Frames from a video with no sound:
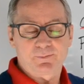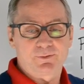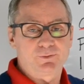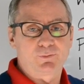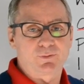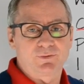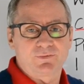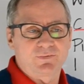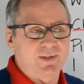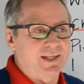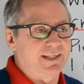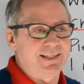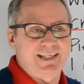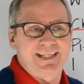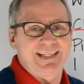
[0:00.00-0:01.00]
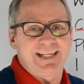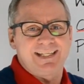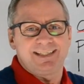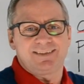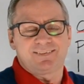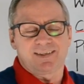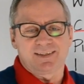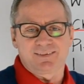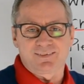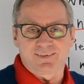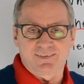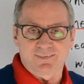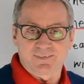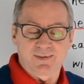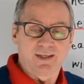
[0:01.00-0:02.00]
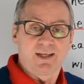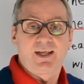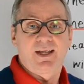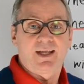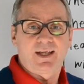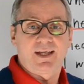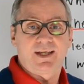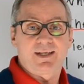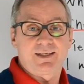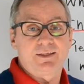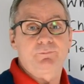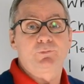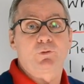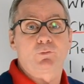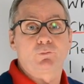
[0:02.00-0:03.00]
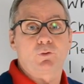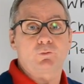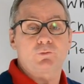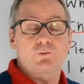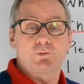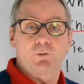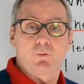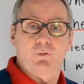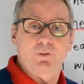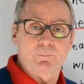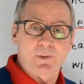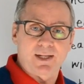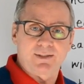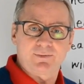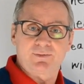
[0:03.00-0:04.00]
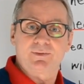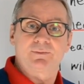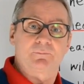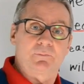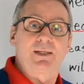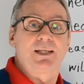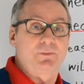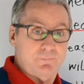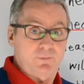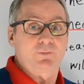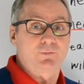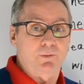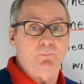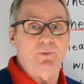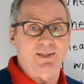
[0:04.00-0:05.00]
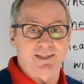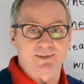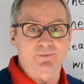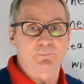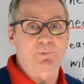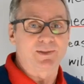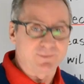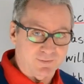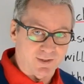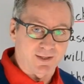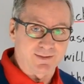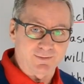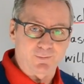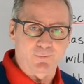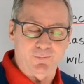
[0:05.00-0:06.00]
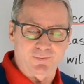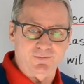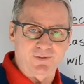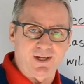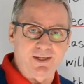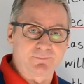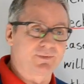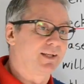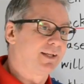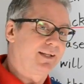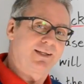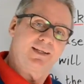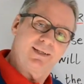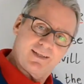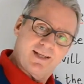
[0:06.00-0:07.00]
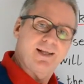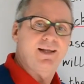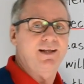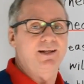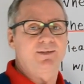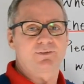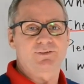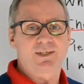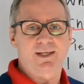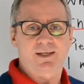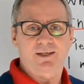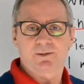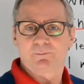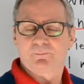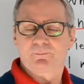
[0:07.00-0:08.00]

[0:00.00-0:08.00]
You can say in any sentence, if you're not sure about if something has been done or arrived, I'll check.